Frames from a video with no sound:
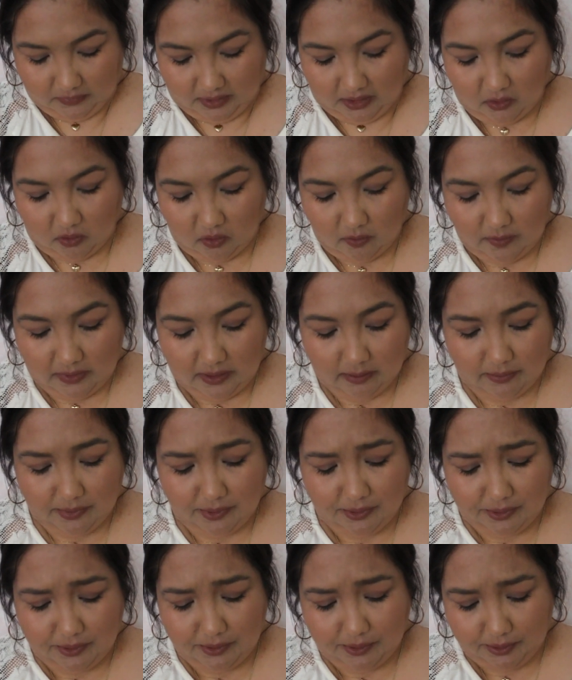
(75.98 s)
I don't
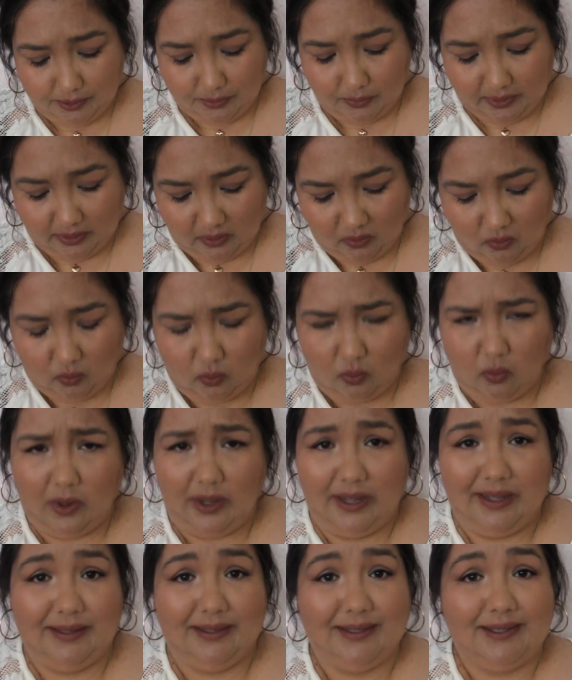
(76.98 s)
remember what it
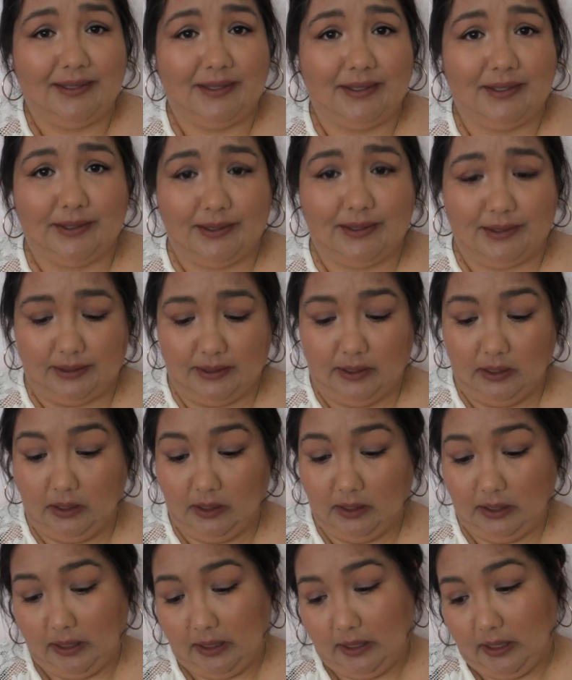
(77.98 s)
was.
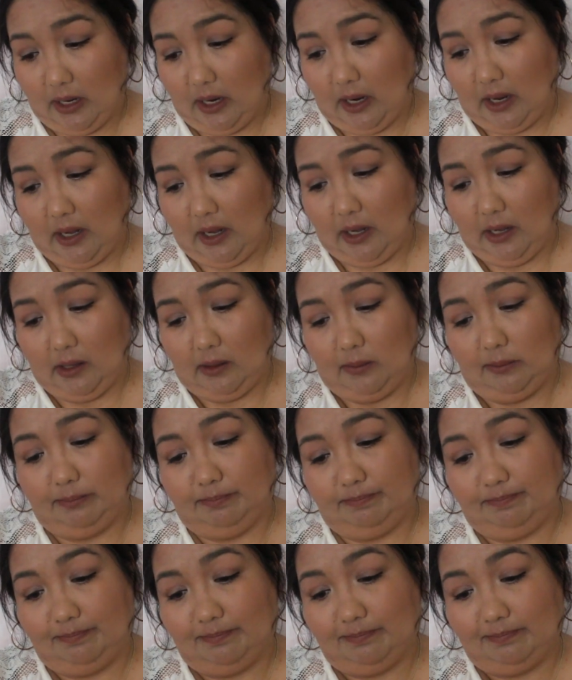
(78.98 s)

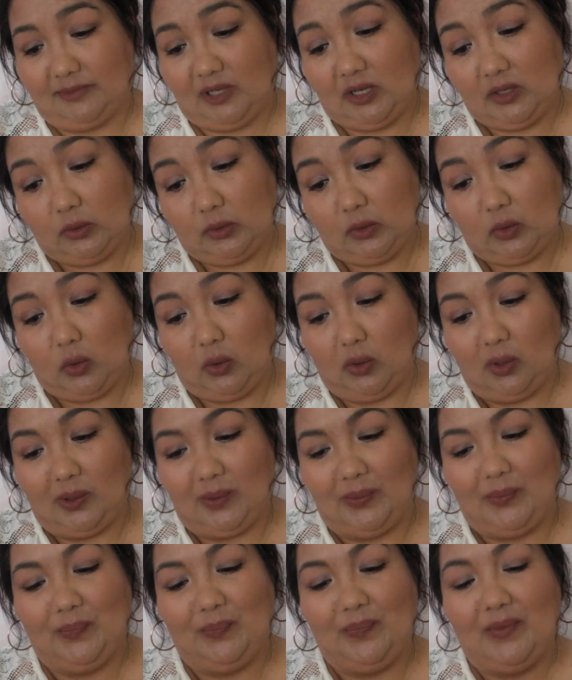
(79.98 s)
Oh
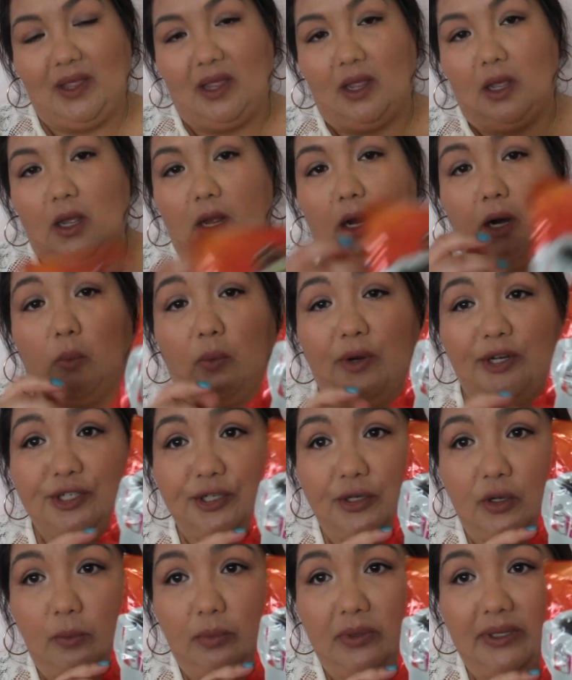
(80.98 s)
cool,
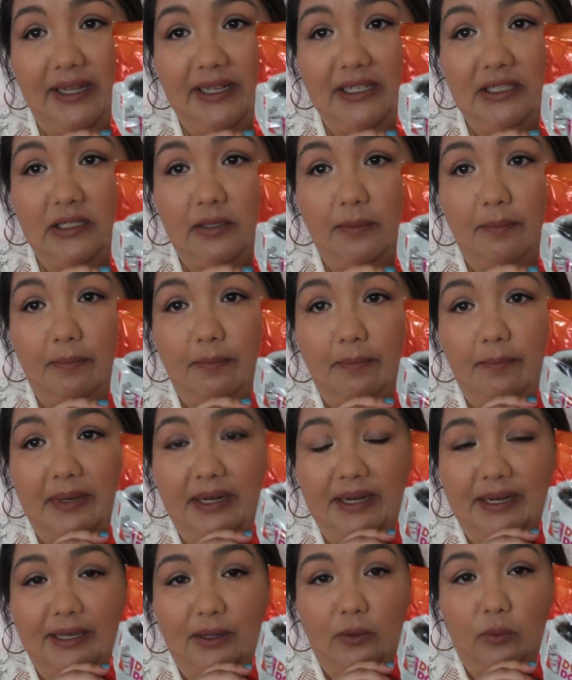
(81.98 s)
original blend,
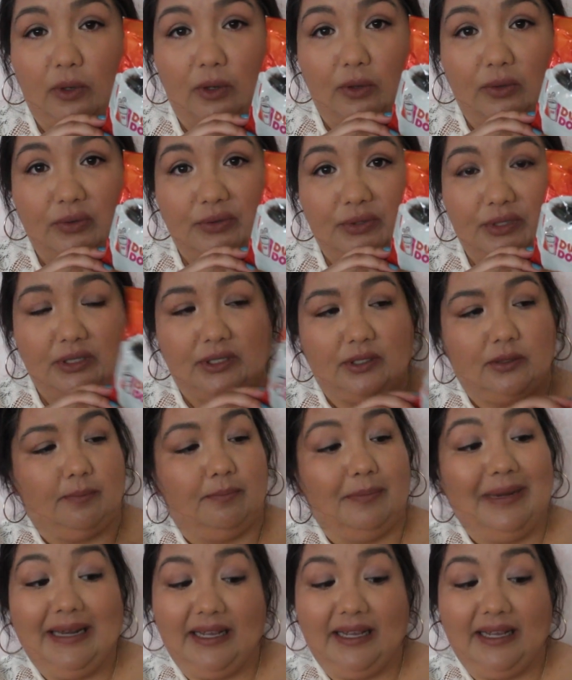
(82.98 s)
medium roast.